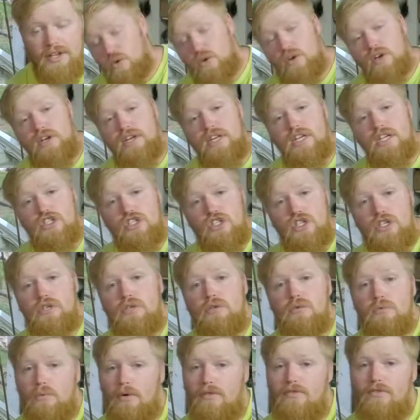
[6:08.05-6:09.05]
For an
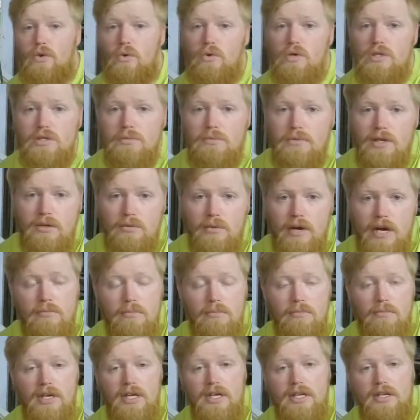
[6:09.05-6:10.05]
ECU, of course, I'm going to
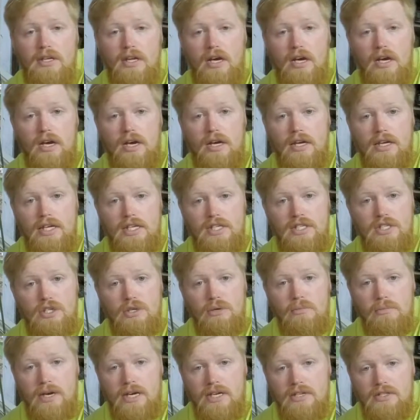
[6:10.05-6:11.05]
recommend ECU
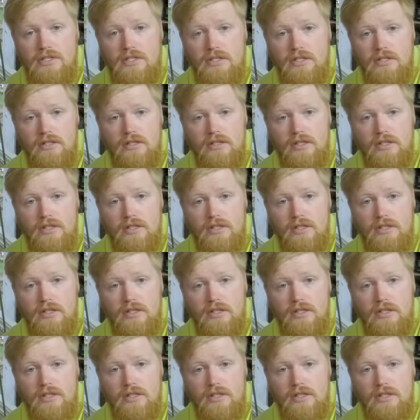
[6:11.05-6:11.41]
Master.